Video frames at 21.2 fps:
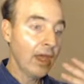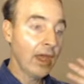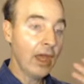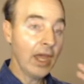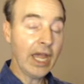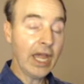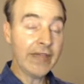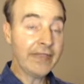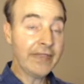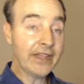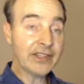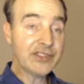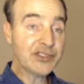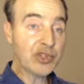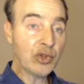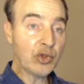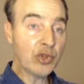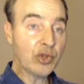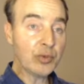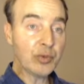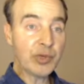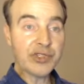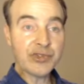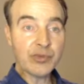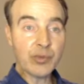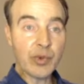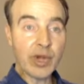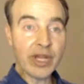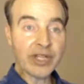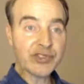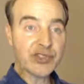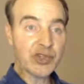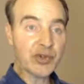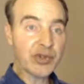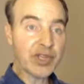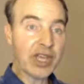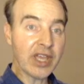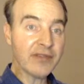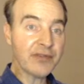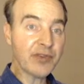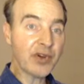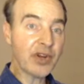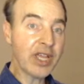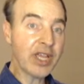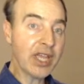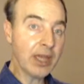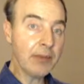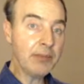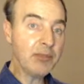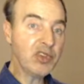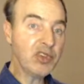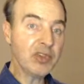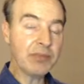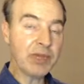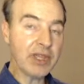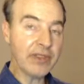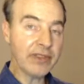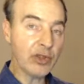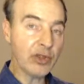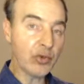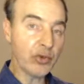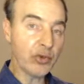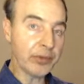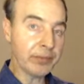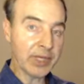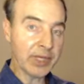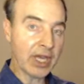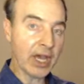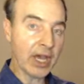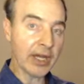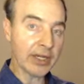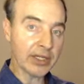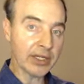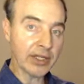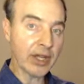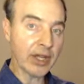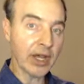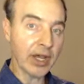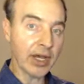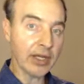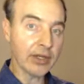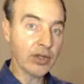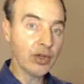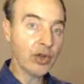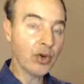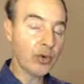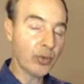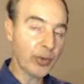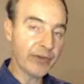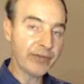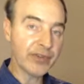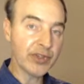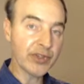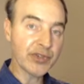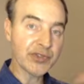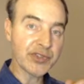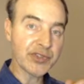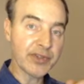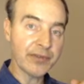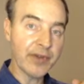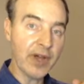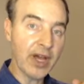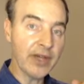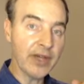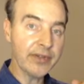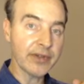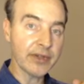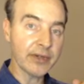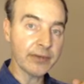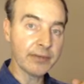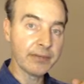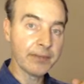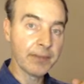And that's the only reason why it's okay for him to be the only begotten God who reveals the Father.